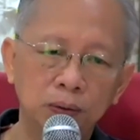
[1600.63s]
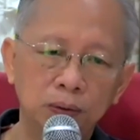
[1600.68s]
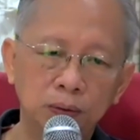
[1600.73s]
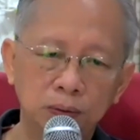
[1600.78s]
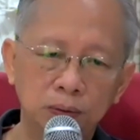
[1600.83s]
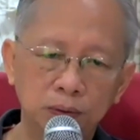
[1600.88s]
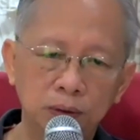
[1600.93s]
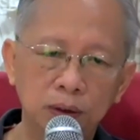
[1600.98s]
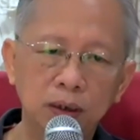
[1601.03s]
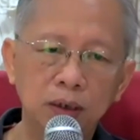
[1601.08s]

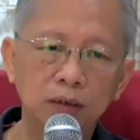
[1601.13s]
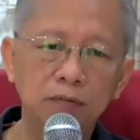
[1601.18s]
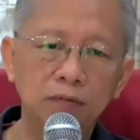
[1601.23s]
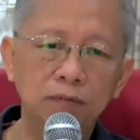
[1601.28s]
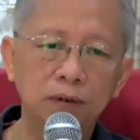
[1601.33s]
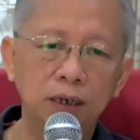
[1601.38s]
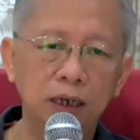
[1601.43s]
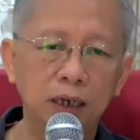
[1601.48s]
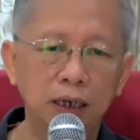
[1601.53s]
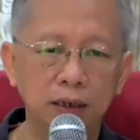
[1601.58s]
to
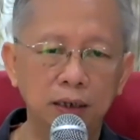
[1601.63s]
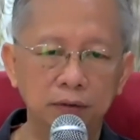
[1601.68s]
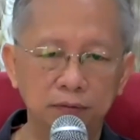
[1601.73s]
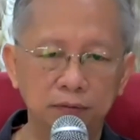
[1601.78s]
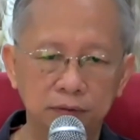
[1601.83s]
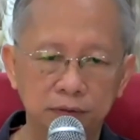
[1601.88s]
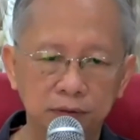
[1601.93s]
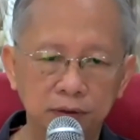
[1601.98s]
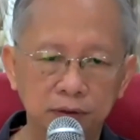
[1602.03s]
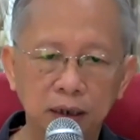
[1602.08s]
live life,
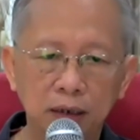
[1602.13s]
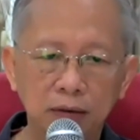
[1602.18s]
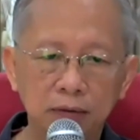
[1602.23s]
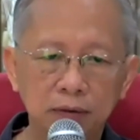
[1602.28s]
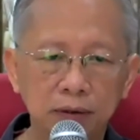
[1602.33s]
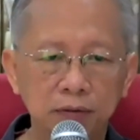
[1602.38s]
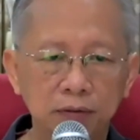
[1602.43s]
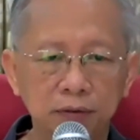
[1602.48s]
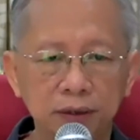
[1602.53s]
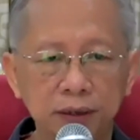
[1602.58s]
to
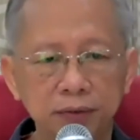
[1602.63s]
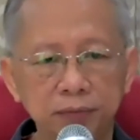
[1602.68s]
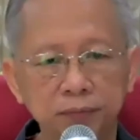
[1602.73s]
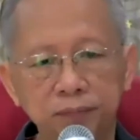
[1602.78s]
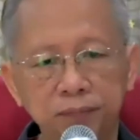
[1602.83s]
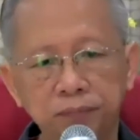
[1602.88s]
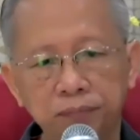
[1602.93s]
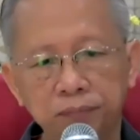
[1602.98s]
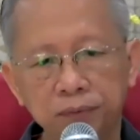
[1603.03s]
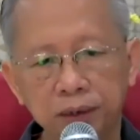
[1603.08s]
cultivate
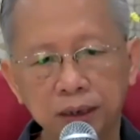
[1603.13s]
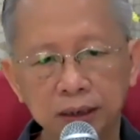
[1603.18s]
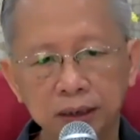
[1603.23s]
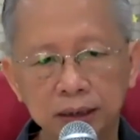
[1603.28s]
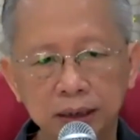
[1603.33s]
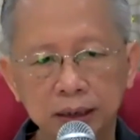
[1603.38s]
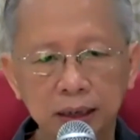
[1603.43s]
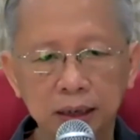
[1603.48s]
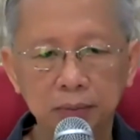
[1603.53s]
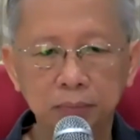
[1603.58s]
the
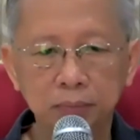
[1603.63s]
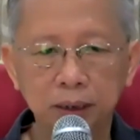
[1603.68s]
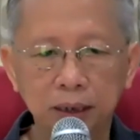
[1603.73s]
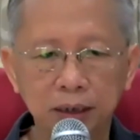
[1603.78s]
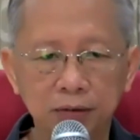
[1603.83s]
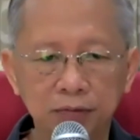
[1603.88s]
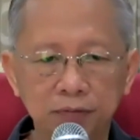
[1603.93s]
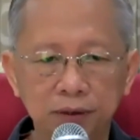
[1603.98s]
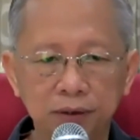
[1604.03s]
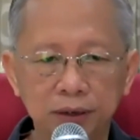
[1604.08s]
daily
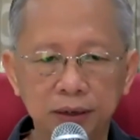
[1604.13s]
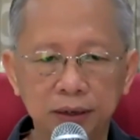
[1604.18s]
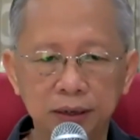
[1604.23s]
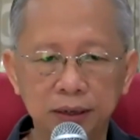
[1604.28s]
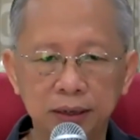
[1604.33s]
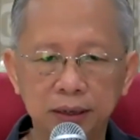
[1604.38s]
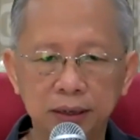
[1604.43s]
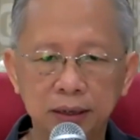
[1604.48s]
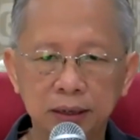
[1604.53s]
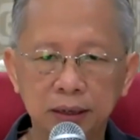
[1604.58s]

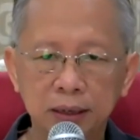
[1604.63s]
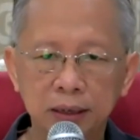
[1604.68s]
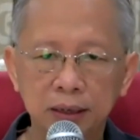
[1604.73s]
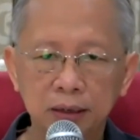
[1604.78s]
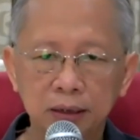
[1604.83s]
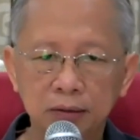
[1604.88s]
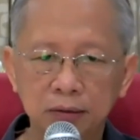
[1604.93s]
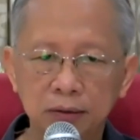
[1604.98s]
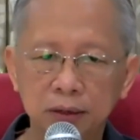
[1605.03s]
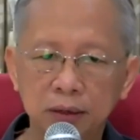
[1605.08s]
mindfulness,
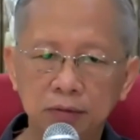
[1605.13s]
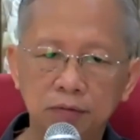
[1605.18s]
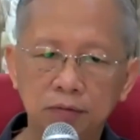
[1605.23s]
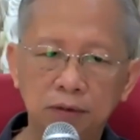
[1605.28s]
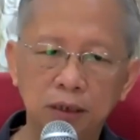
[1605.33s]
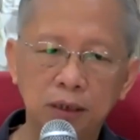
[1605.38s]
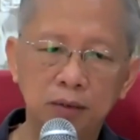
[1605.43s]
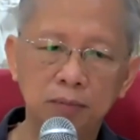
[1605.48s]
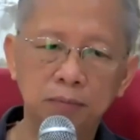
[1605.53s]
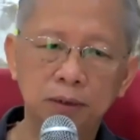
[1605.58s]
to
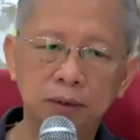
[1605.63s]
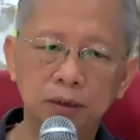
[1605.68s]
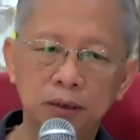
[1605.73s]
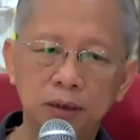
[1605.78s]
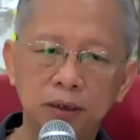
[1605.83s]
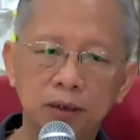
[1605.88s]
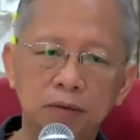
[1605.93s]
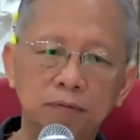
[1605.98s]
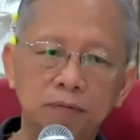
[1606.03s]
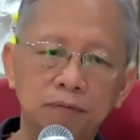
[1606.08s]
develop the
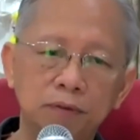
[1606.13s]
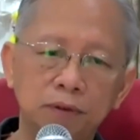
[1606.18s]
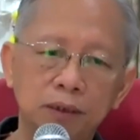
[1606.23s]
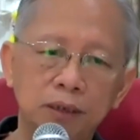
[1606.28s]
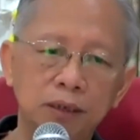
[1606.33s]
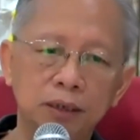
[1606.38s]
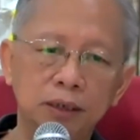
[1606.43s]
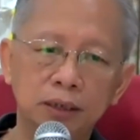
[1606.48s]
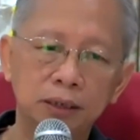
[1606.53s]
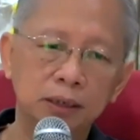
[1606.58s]

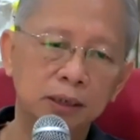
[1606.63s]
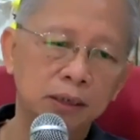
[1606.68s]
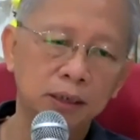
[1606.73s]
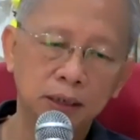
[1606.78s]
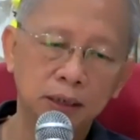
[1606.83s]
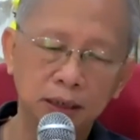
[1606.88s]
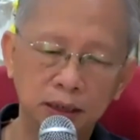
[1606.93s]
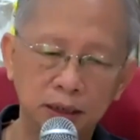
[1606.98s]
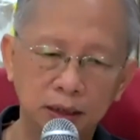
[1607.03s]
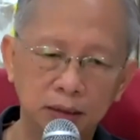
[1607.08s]
heedfulness
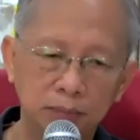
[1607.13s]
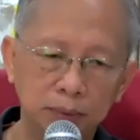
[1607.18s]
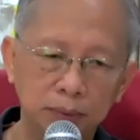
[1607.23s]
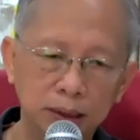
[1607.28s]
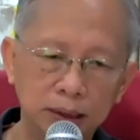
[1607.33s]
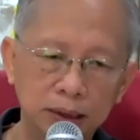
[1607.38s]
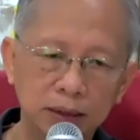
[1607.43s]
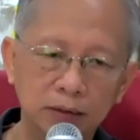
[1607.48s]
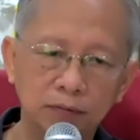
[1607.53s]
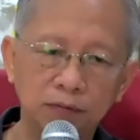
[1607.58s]
in the
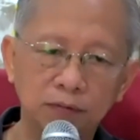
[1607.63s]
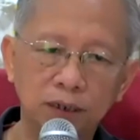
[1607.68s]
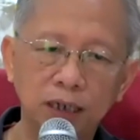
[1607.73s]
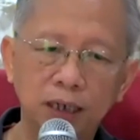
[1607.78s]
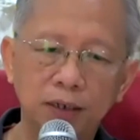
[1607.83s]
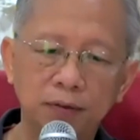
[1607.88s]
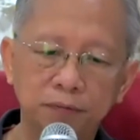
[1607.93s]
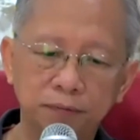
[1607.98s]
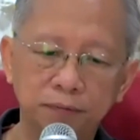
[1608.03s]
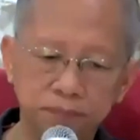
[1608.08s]
midst of
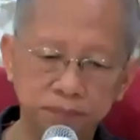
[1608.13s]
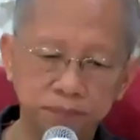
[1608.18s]
life.